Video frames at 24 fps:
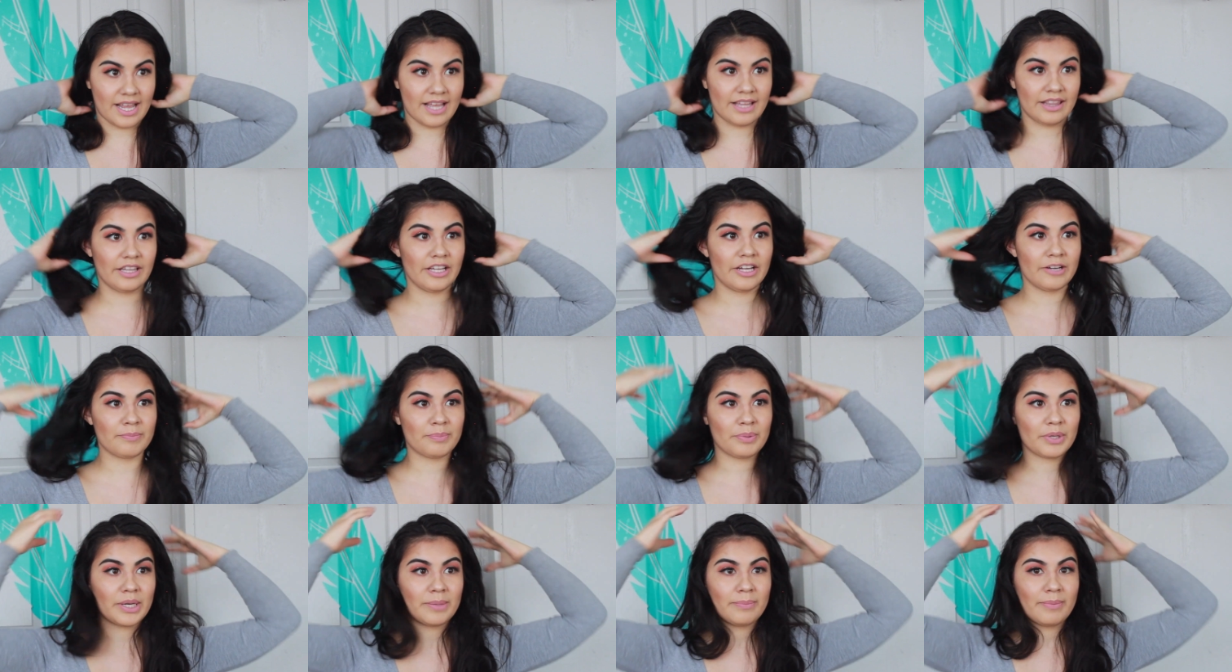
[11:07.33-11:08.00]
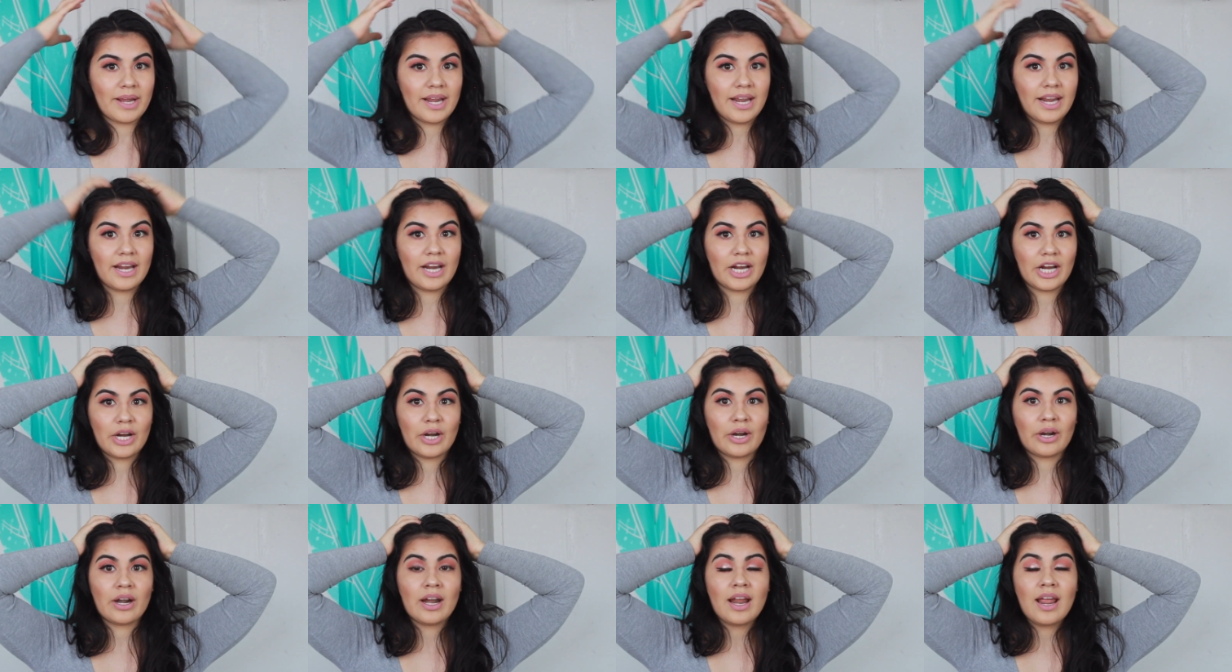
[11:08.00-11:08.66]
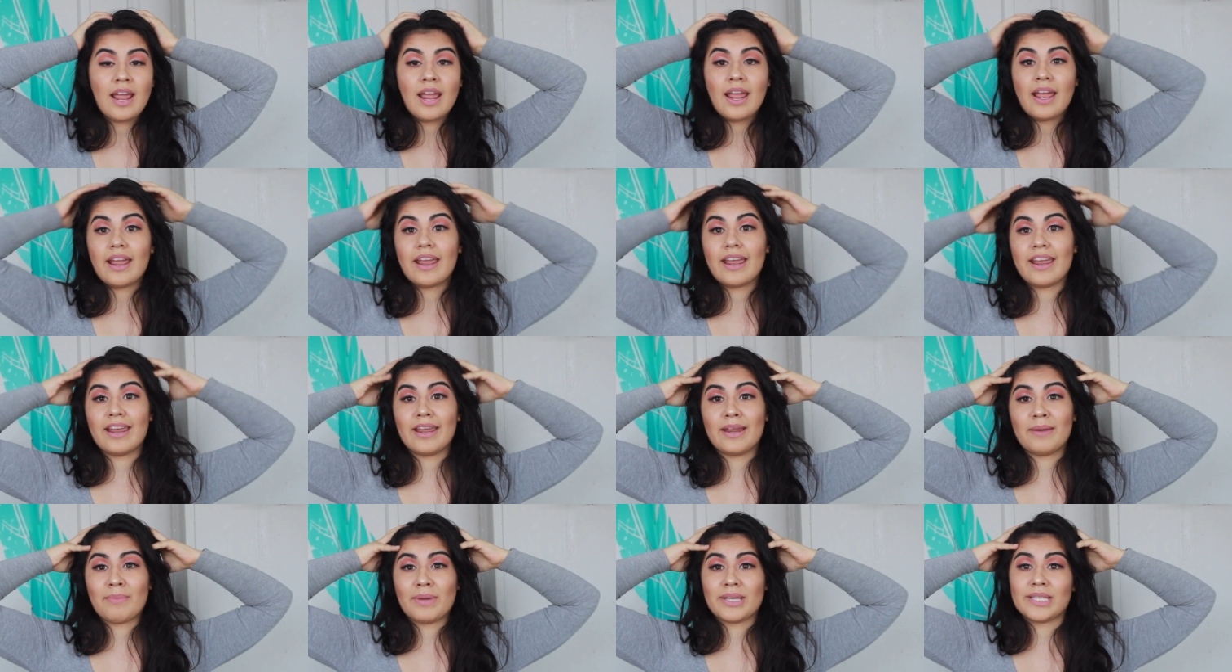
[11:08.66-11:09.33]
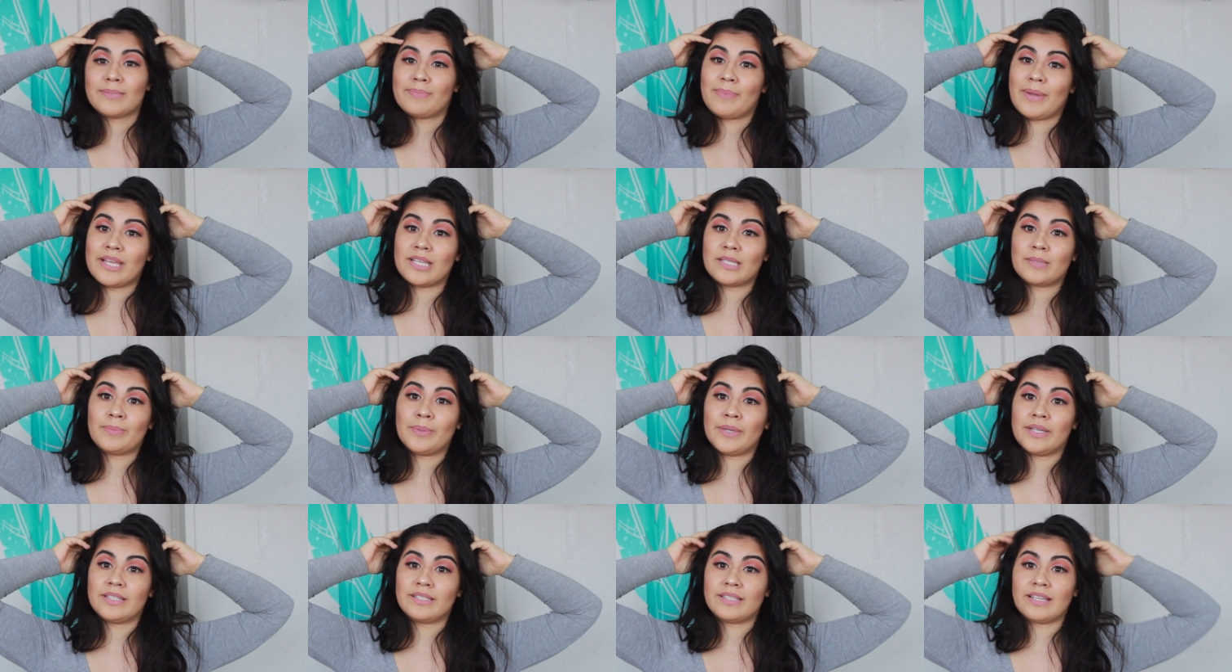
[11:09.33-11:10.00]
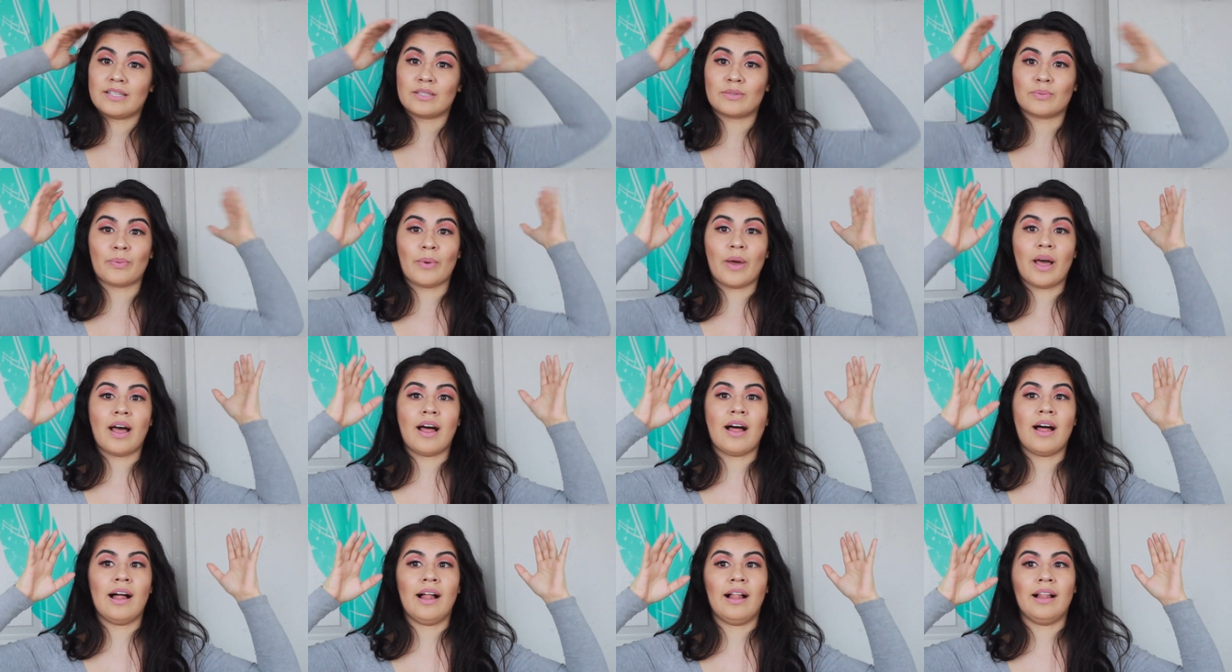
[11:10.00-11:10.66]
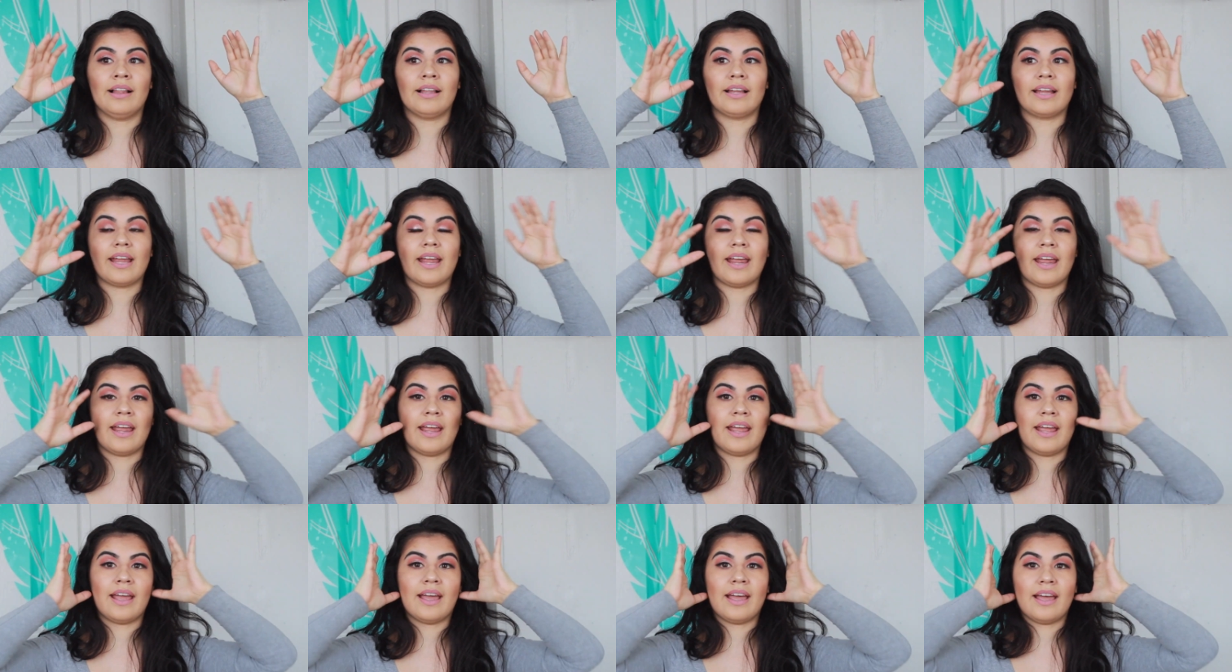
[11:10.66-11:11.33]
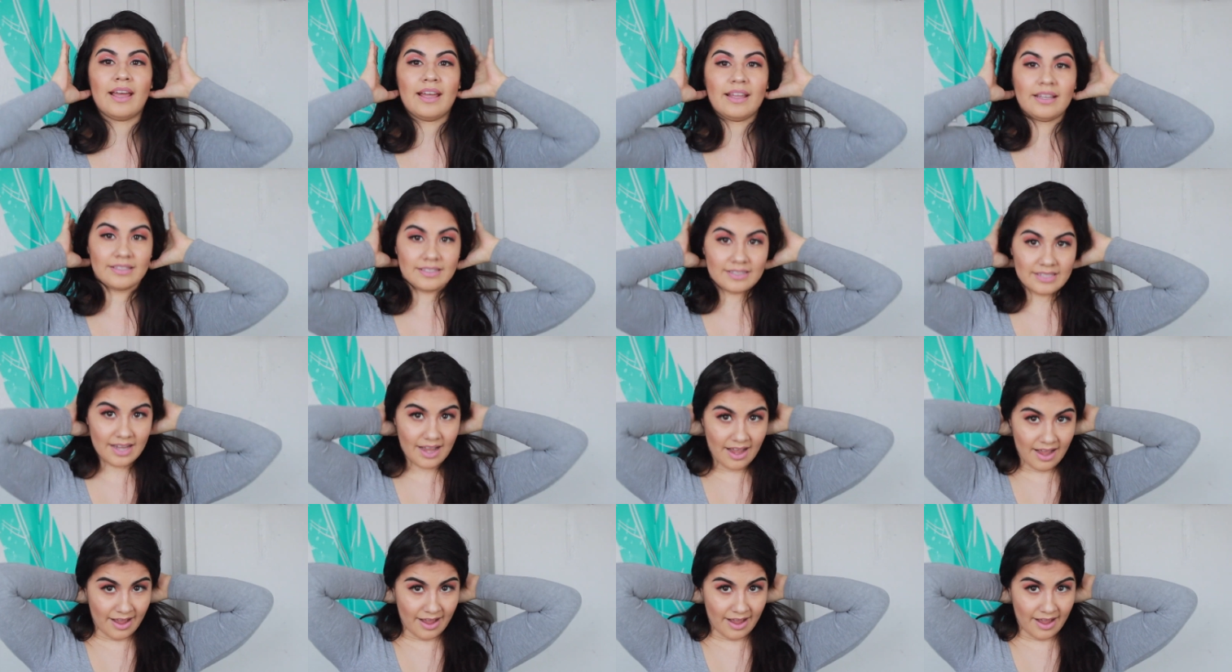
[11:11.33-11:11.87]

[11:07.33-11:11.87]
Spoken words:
I love putting my hair in my space buns as well, and